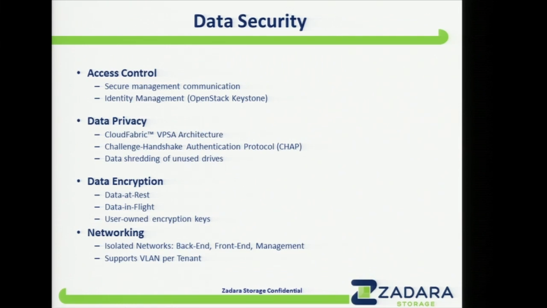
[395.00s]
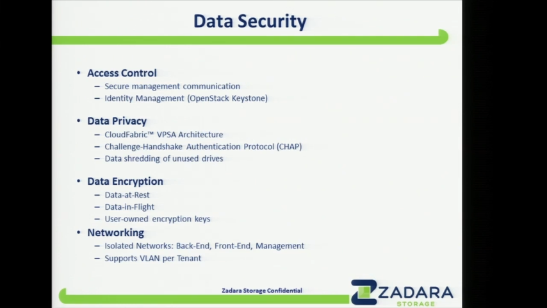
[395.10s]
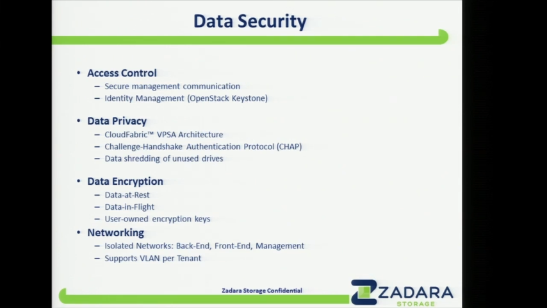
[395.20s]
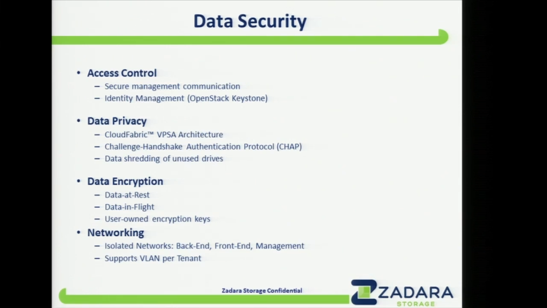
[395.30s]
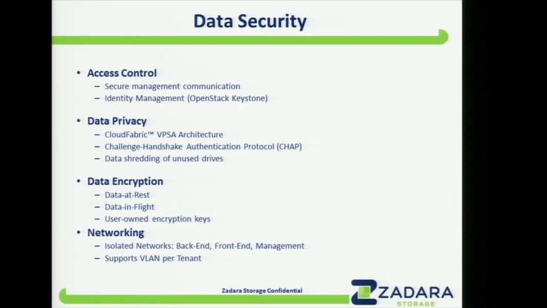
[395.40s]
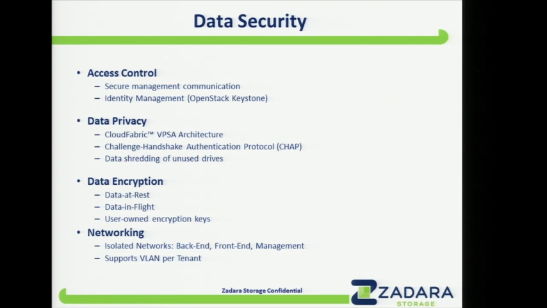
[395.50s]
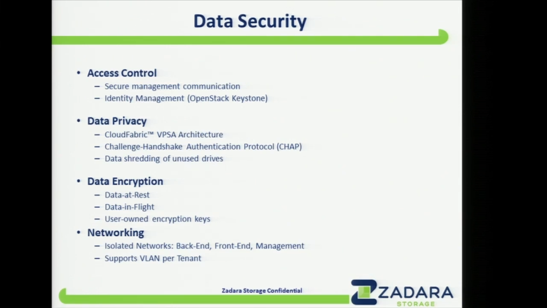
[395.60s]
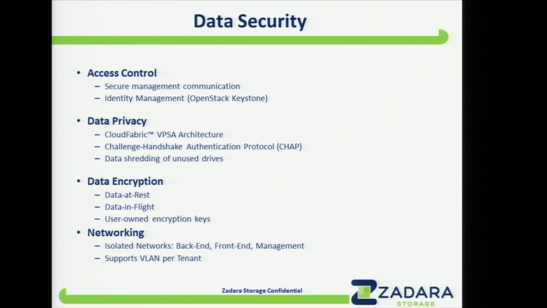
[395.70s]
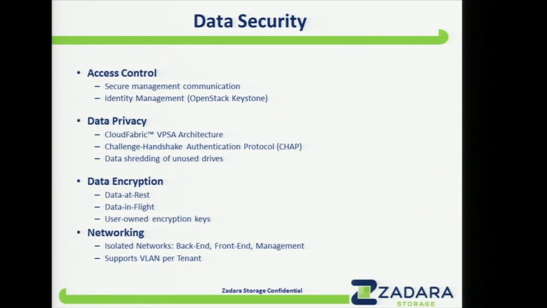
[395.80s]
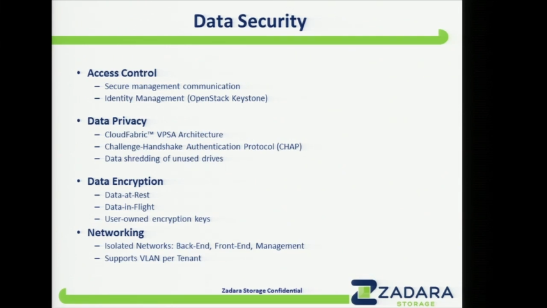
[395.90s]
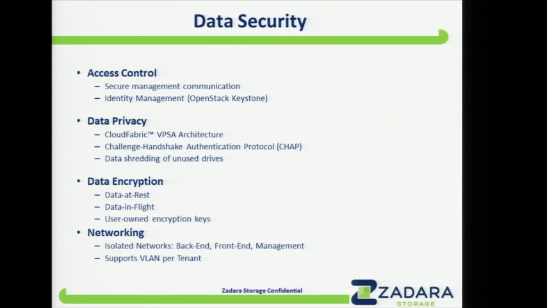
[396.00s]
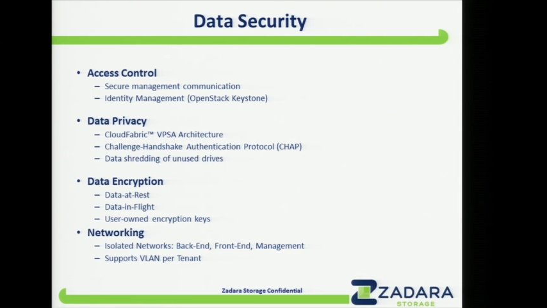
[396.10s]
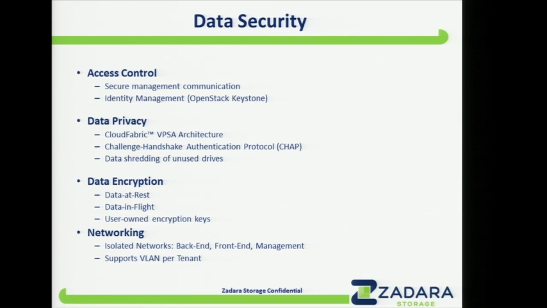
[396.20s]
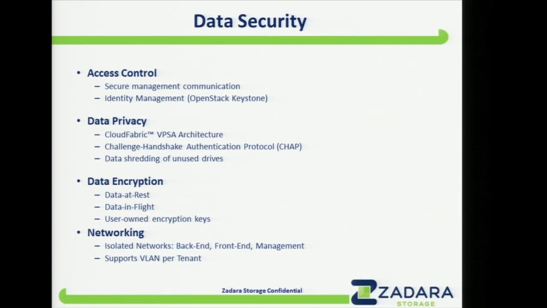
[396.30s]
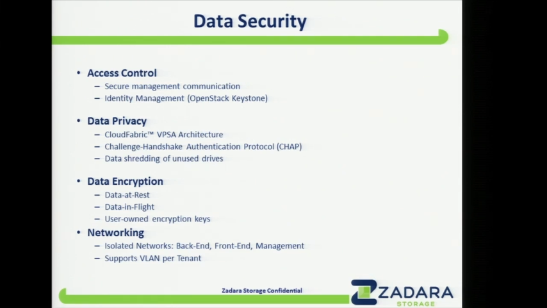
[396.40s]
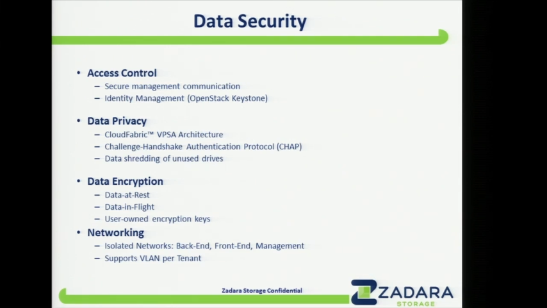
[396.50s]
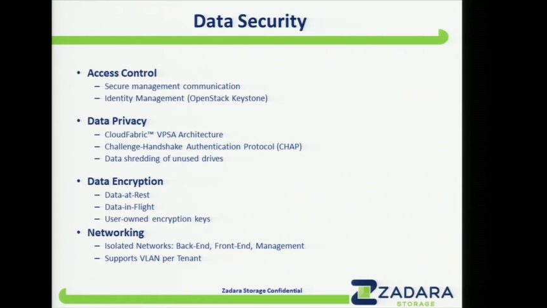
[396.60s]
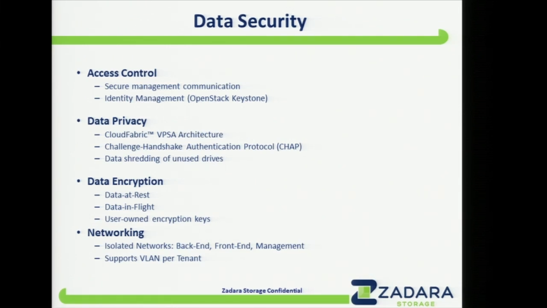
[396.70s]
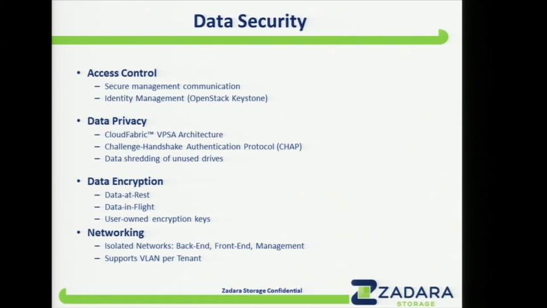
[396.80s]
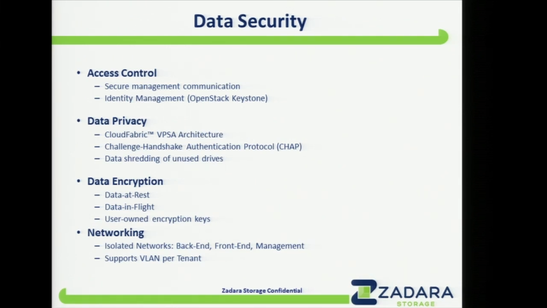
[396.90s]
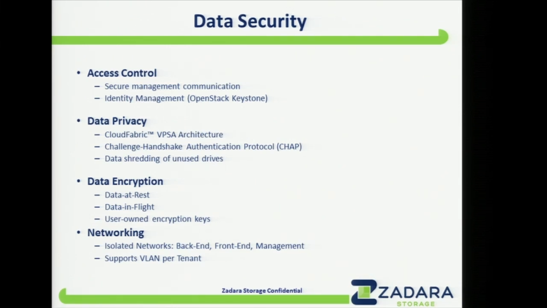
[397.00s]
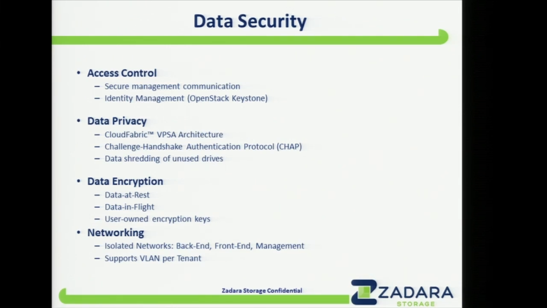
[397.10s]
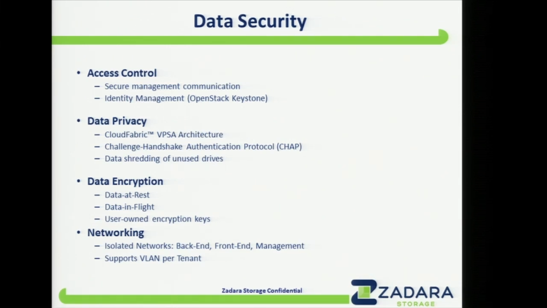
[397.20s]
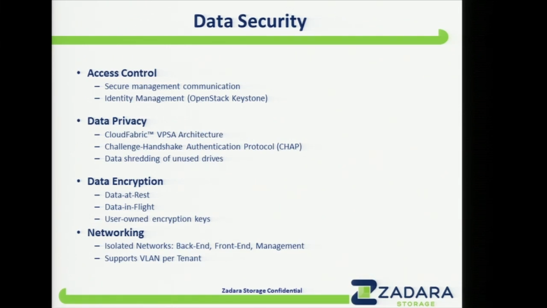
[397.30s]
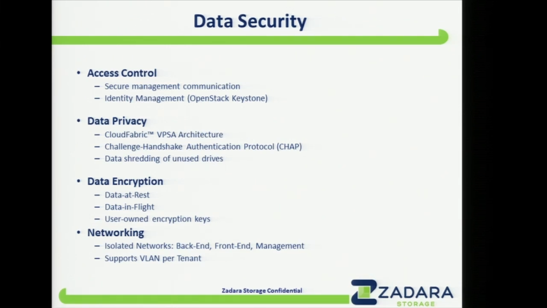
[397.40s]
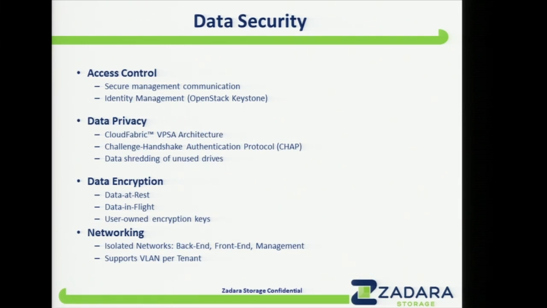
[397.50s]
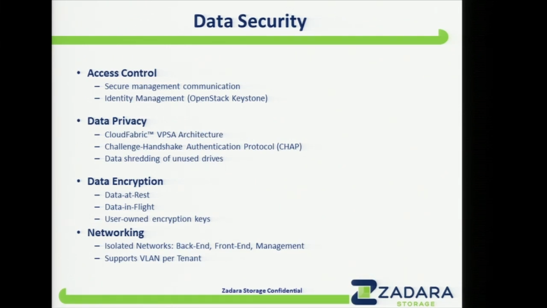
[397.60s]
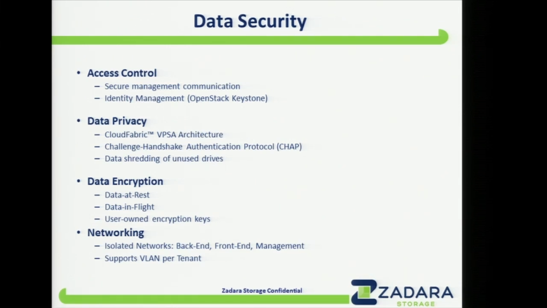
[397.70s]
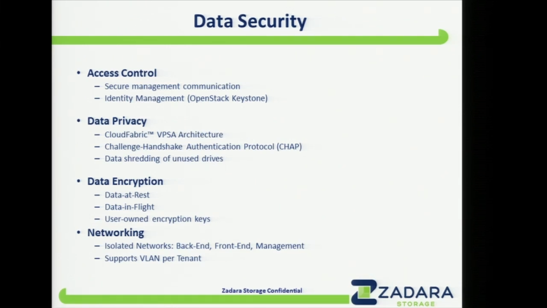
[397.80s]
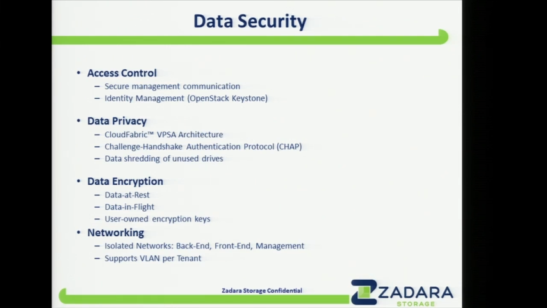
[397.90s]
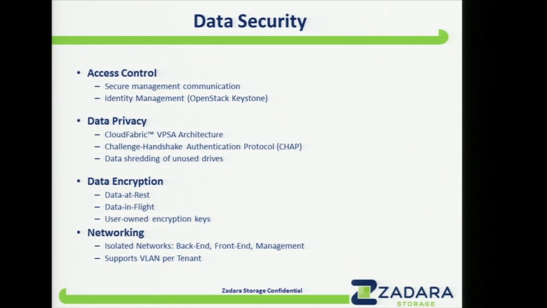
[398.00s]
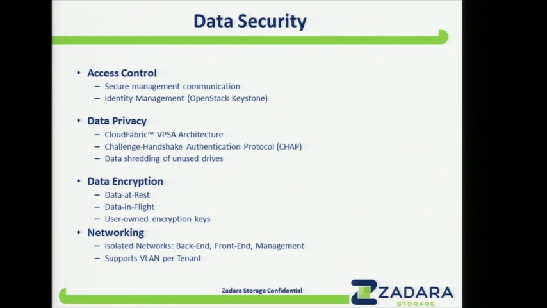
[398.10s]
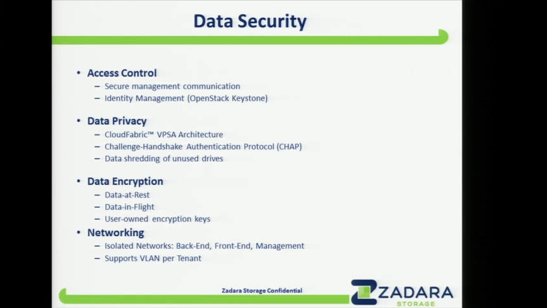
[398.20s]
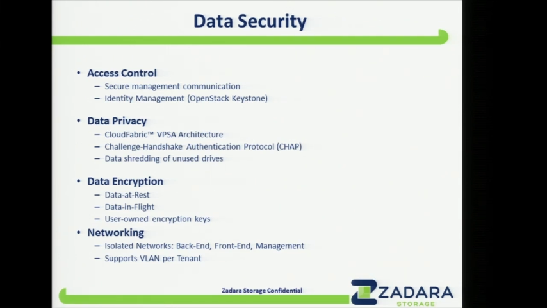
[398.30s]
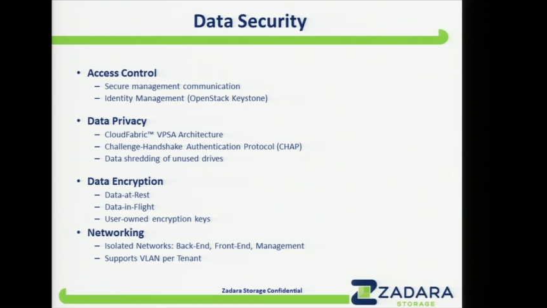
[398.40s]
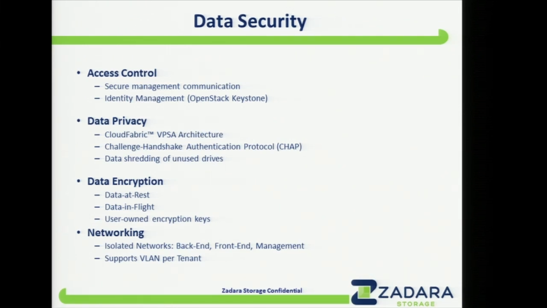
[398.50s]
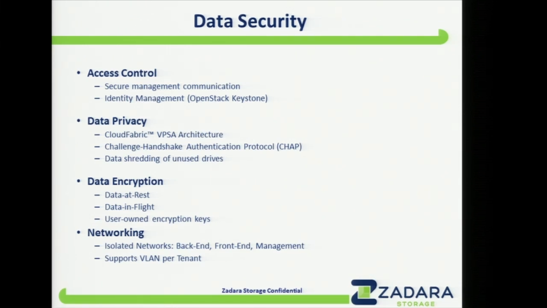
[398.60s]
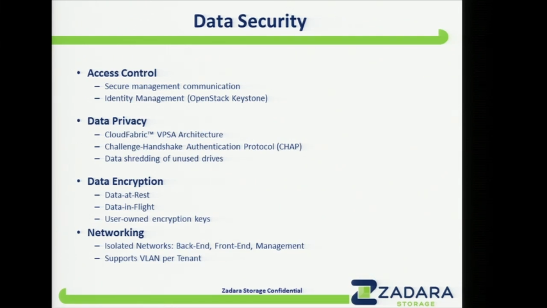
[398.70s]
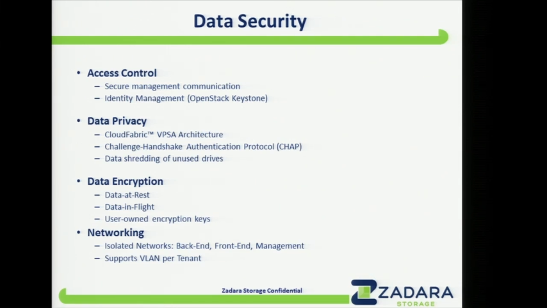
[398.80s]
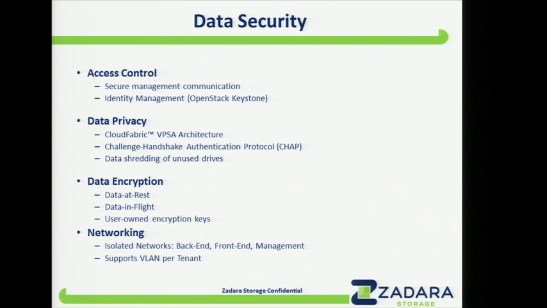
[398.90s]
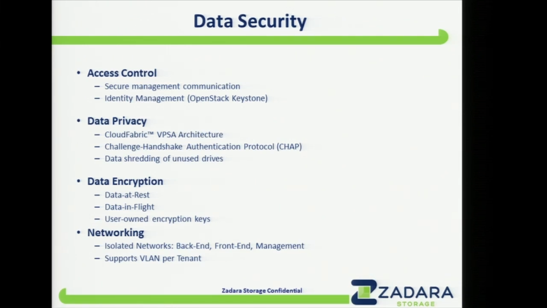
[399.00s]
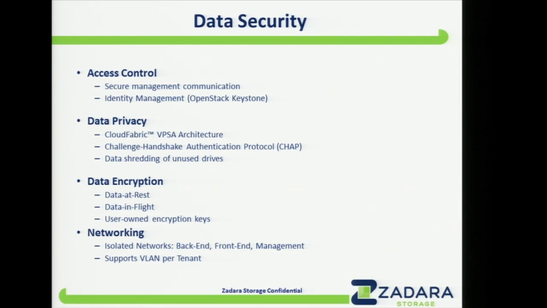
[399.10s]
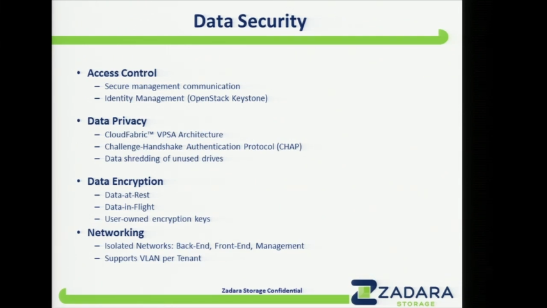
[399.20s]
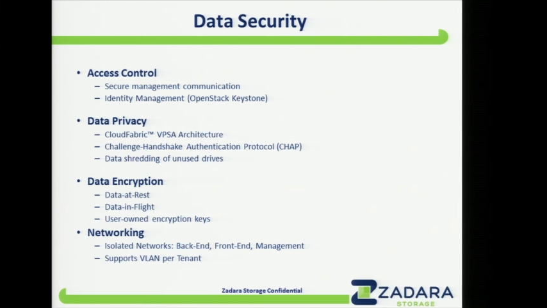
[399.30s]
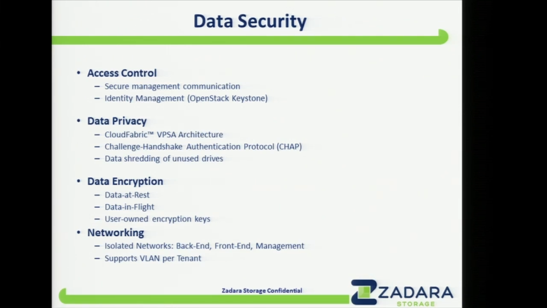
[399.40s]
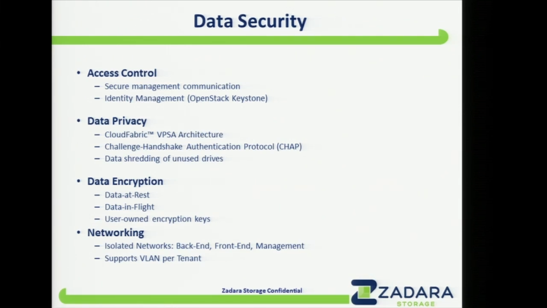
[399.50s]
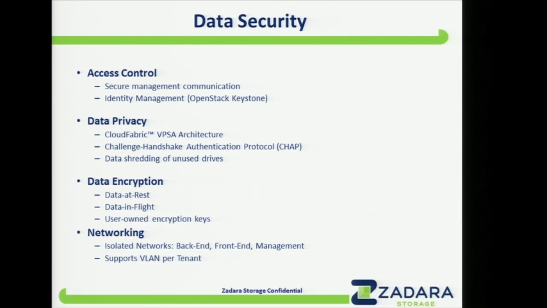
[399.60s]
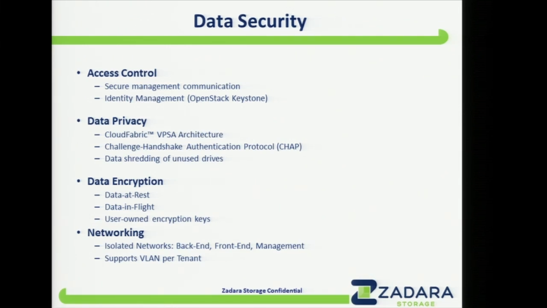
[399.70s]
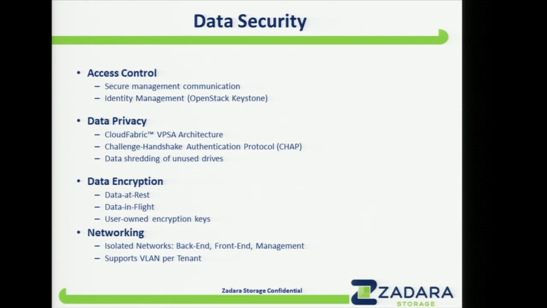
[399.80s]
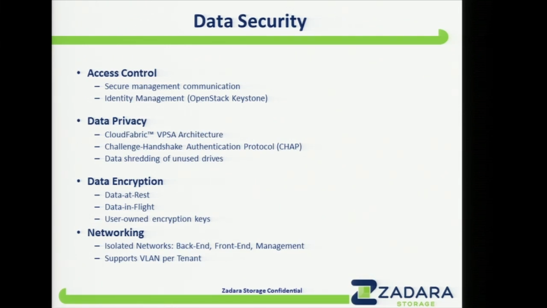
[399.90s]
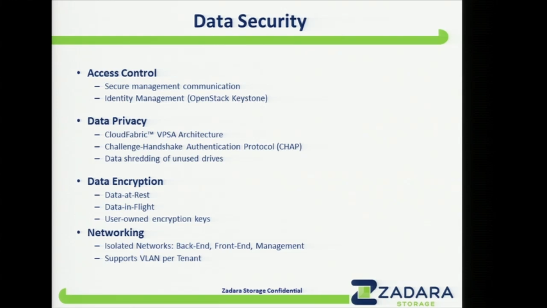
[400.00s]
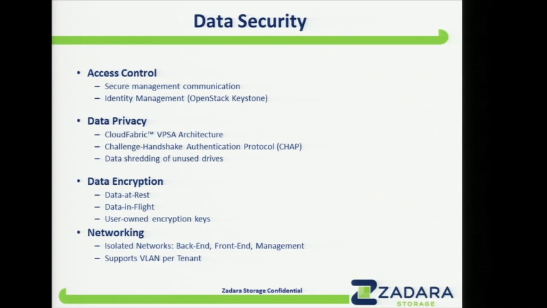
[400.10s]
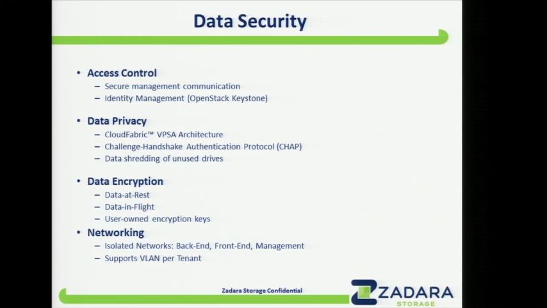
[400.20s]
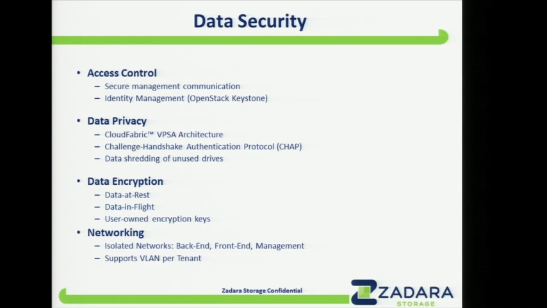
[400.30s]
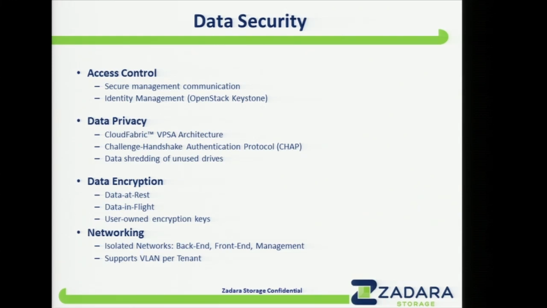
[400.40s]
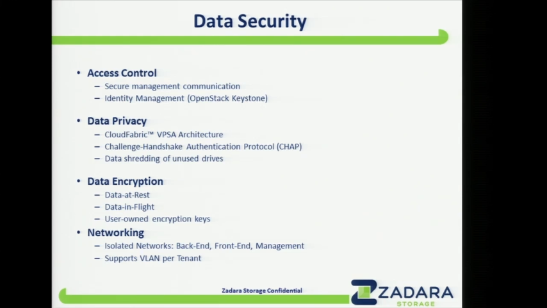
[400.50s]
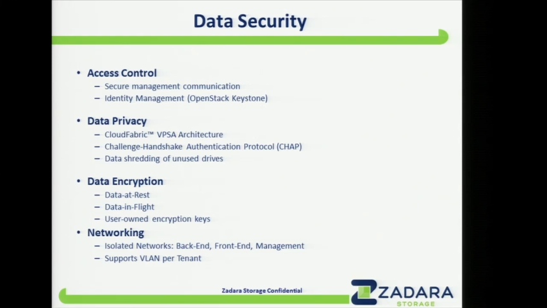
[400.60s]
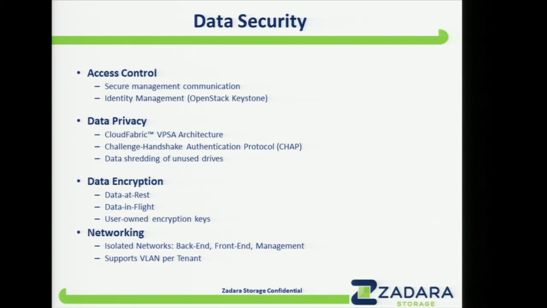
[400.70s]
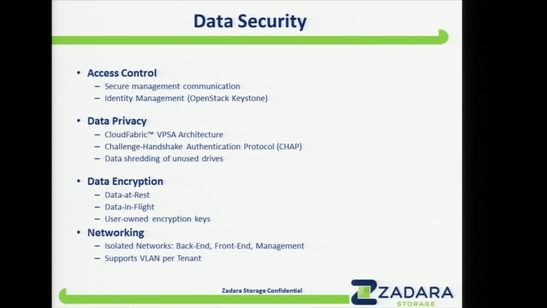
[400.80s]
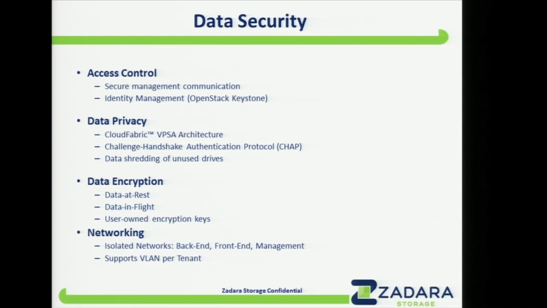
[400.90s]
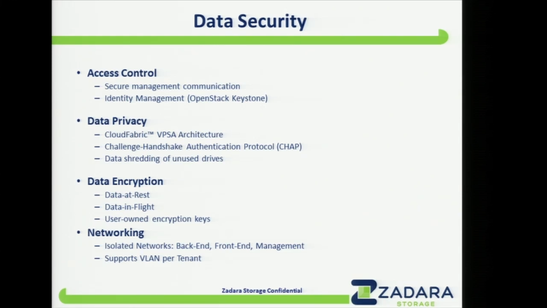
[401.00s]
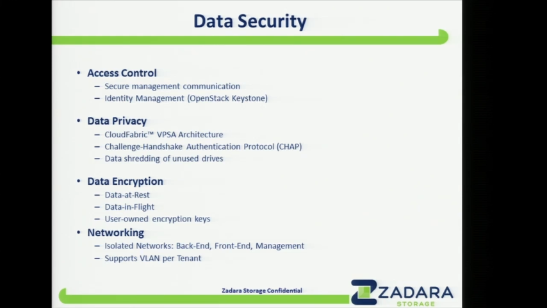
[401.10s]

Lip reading: Nobody's mouth can be seen.